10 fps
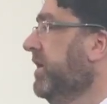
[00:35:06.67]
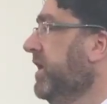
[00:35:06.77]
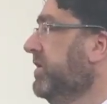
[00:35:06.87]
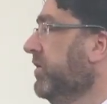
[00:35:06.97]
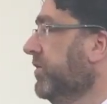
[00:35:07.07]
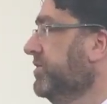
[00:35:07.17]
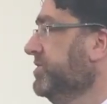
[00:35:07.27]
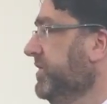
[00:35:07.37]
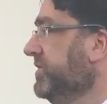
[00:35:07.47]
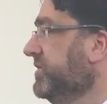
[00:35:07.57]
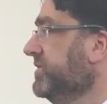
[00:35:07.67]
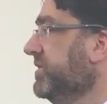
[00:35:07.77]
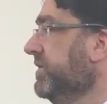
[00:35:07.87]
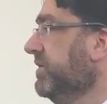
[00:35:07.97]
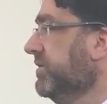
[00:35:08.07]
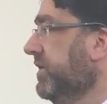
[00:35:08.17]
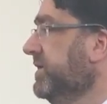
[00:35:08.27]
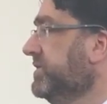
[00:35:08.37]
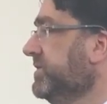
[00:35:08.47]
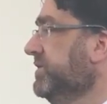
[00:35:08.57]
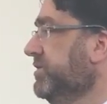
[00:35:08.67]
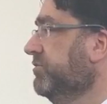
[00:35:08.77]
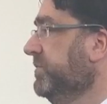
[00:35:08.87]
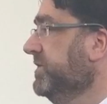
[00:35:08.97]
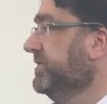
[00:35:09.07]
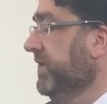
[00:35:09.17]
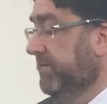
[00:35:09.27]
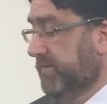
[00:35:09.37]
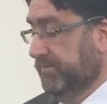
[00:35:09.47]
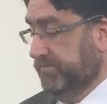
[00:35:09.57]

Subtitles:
in the Lord Jesus Christ and you will be saved.